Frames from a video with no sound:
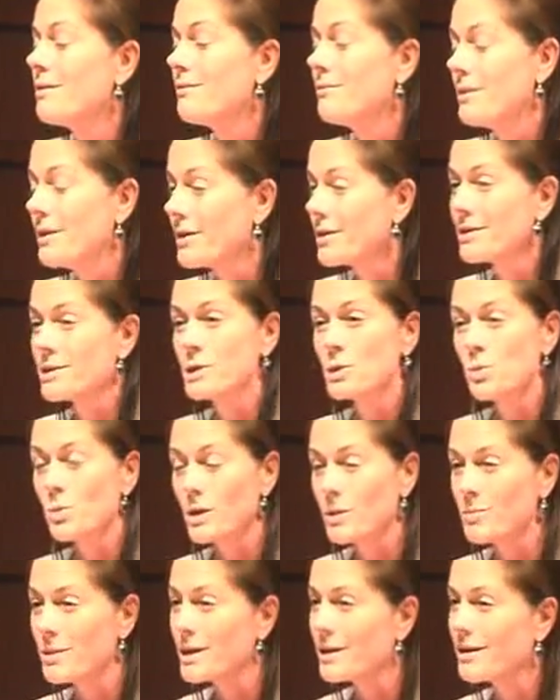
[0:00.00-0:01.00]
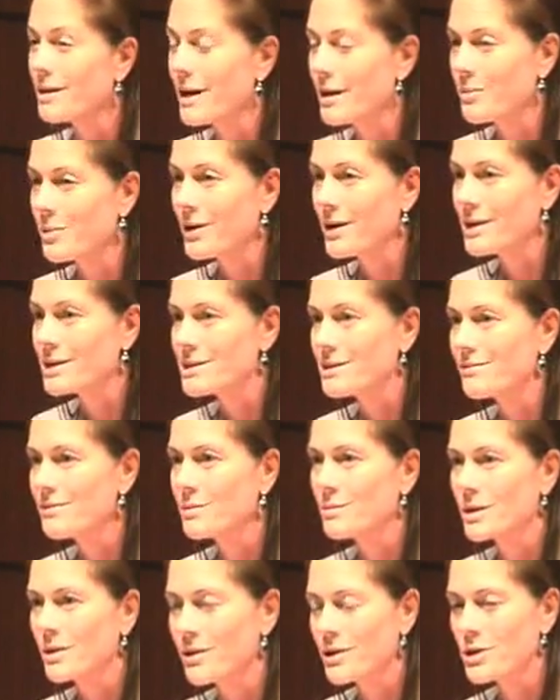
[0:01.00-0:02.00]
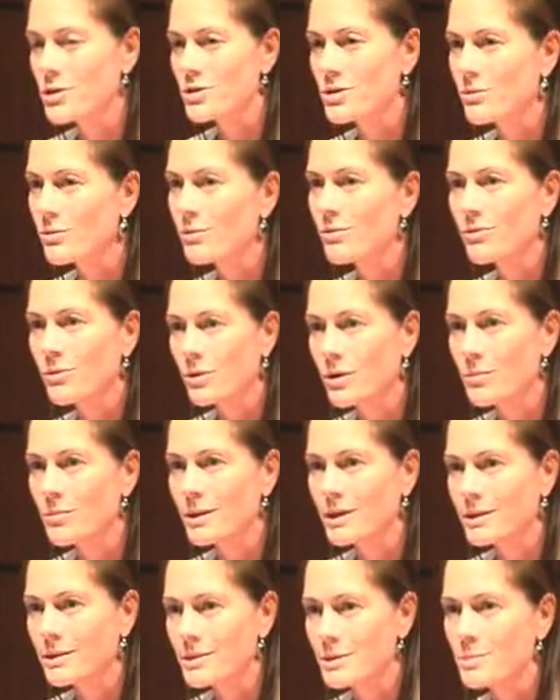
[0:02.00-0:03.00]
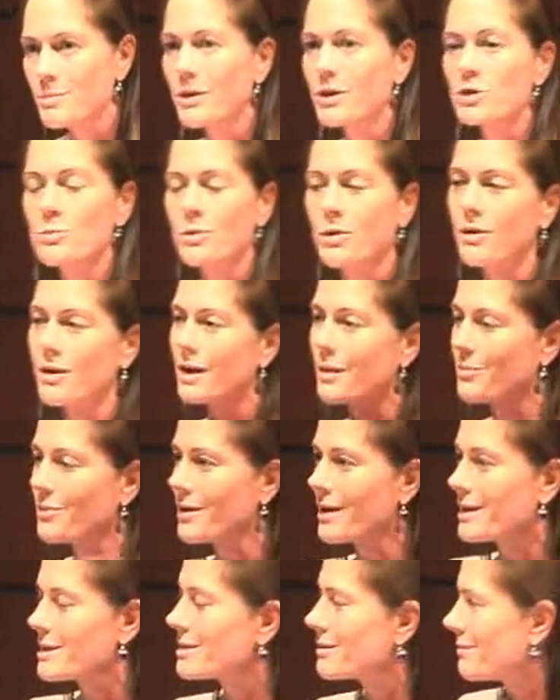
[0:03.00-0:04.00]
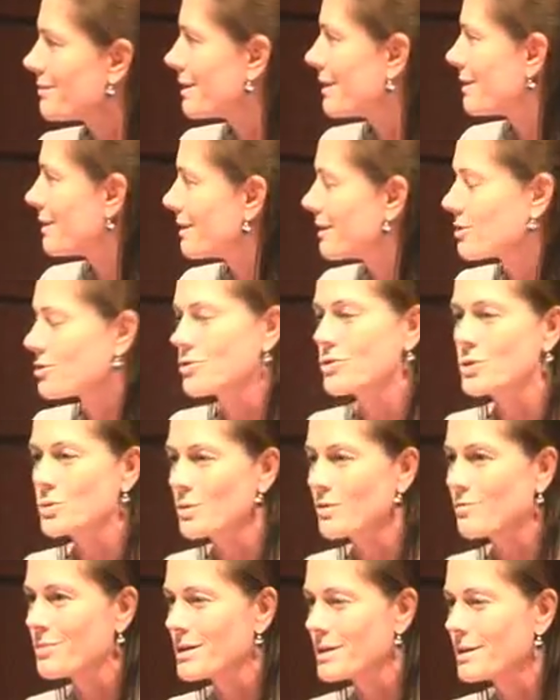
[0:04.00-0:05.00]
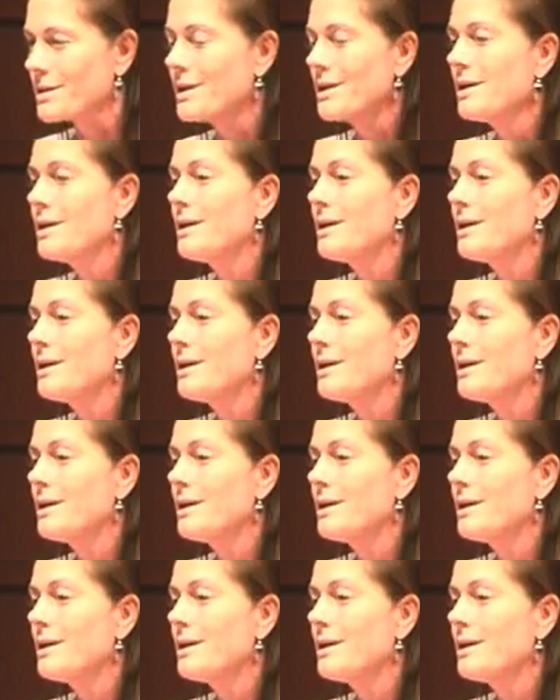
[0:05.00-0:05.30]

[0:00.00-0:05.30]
very sweeping, comprehensive immigration reform bills, much more comprehensive than the issues we've been